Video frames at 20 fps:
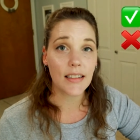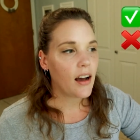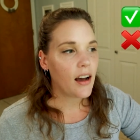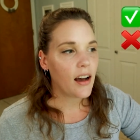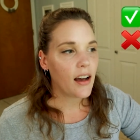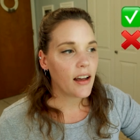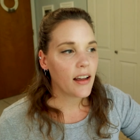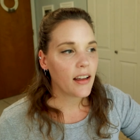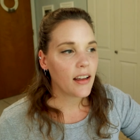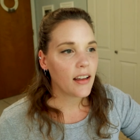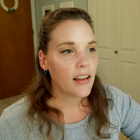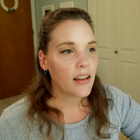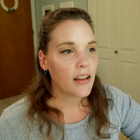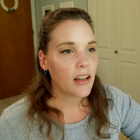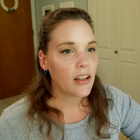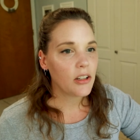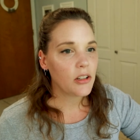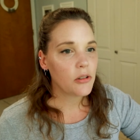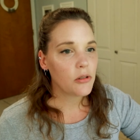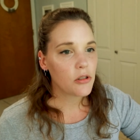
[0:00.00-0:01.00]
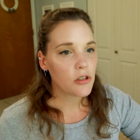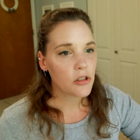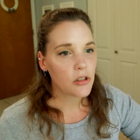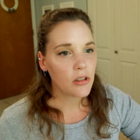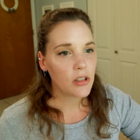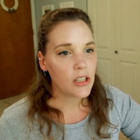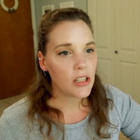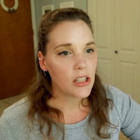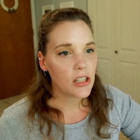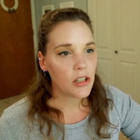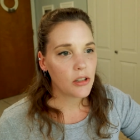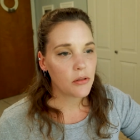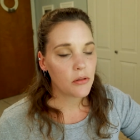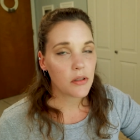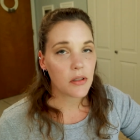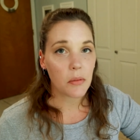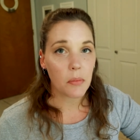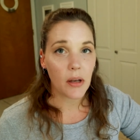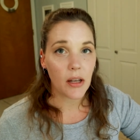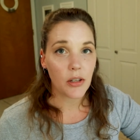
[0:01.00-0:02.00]
I usually use
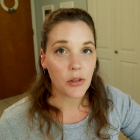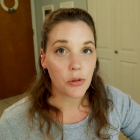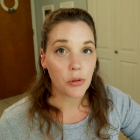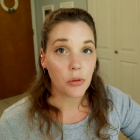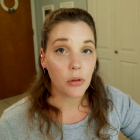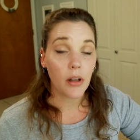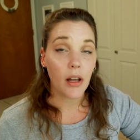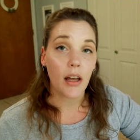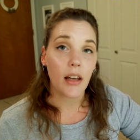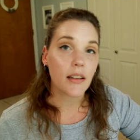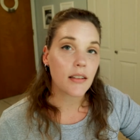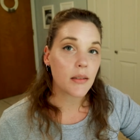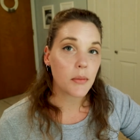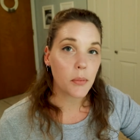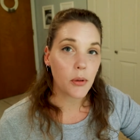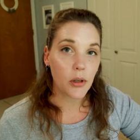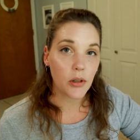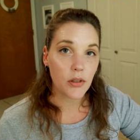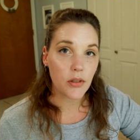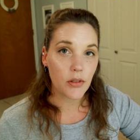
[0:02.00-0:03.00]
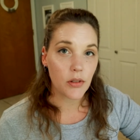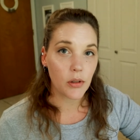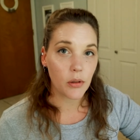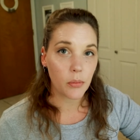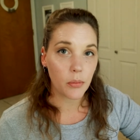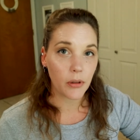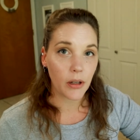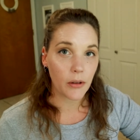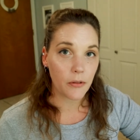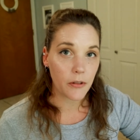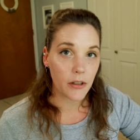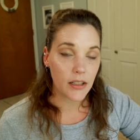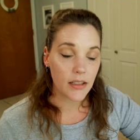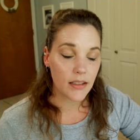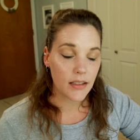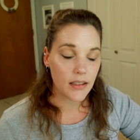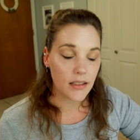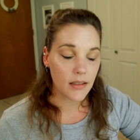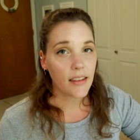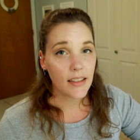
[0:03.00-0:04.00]
the pen tool as a personal
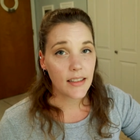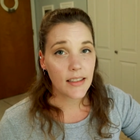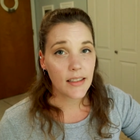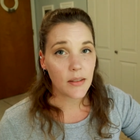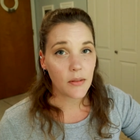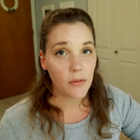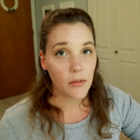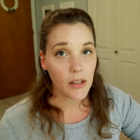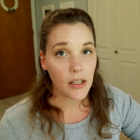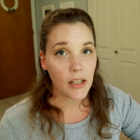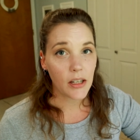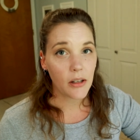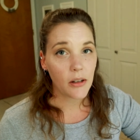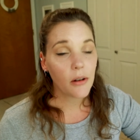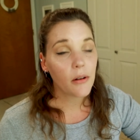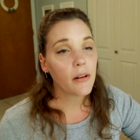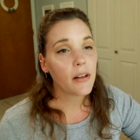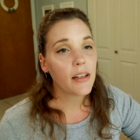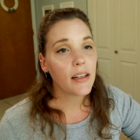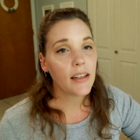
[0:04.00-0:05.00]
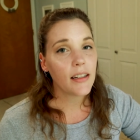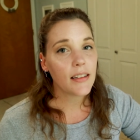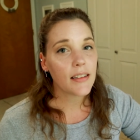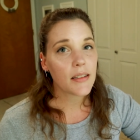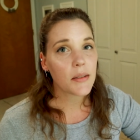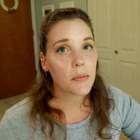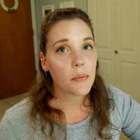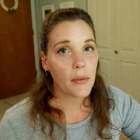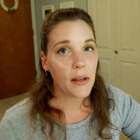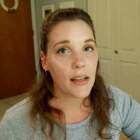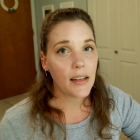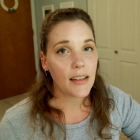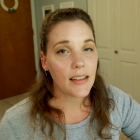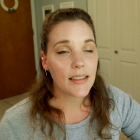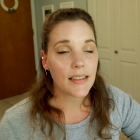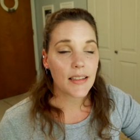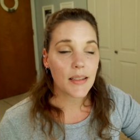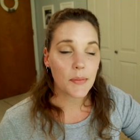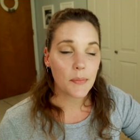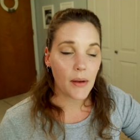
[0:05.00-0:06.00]
preference. This video has been
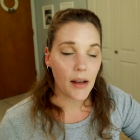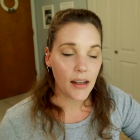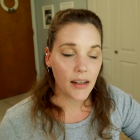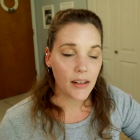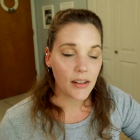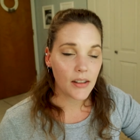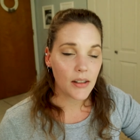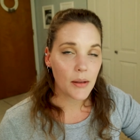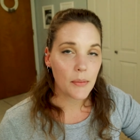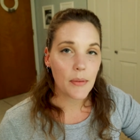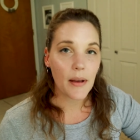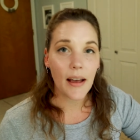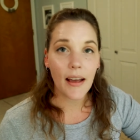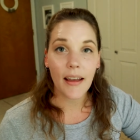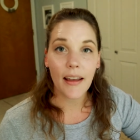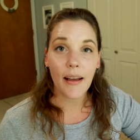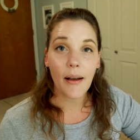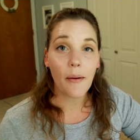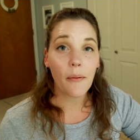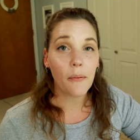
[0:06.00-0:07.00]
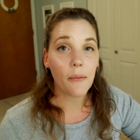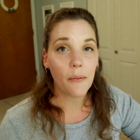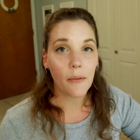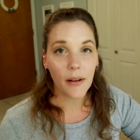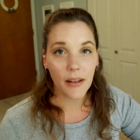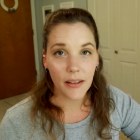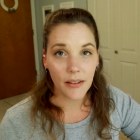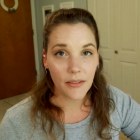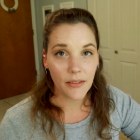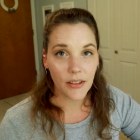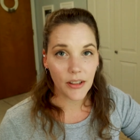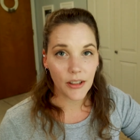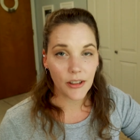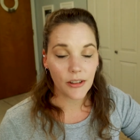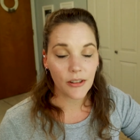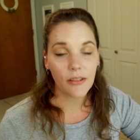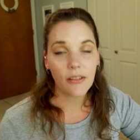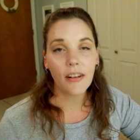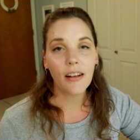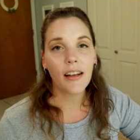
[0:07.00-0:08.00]
inspired by one of
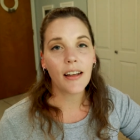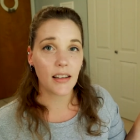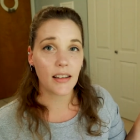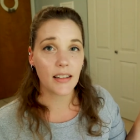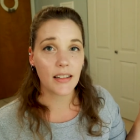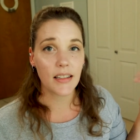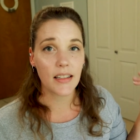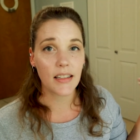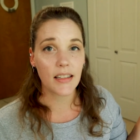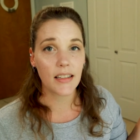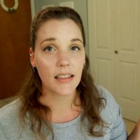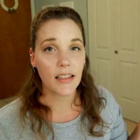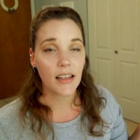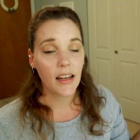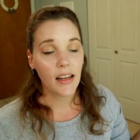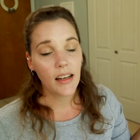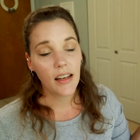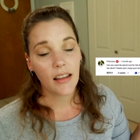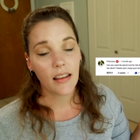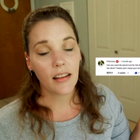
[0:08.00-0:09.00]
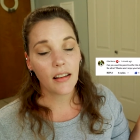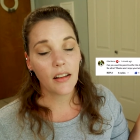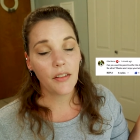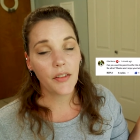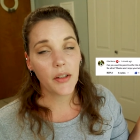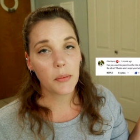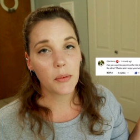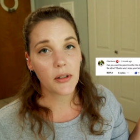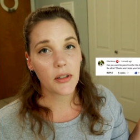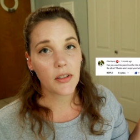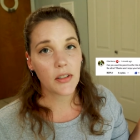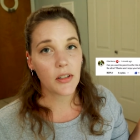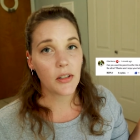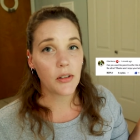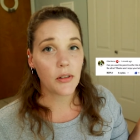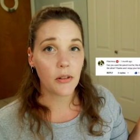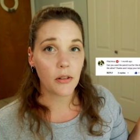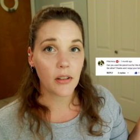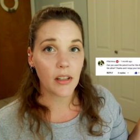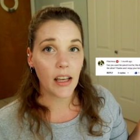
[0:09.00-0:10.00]
you. This is the lovely person
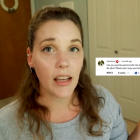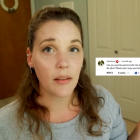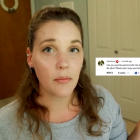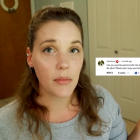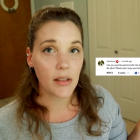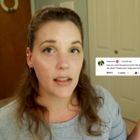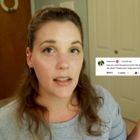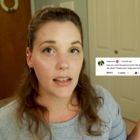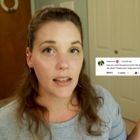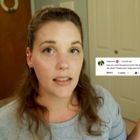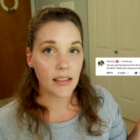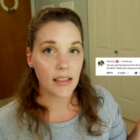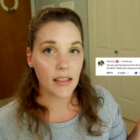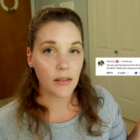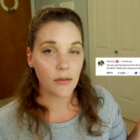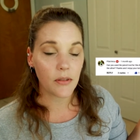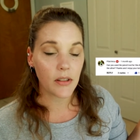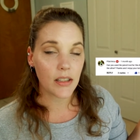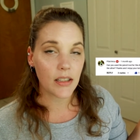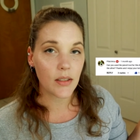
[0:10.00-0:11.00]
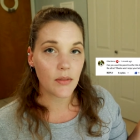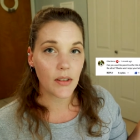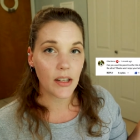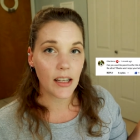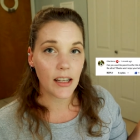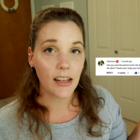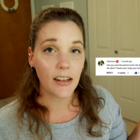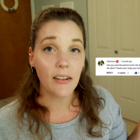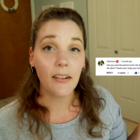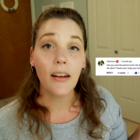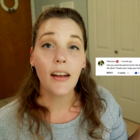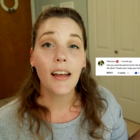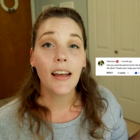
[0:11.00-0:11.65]
who gave me the idea for this video.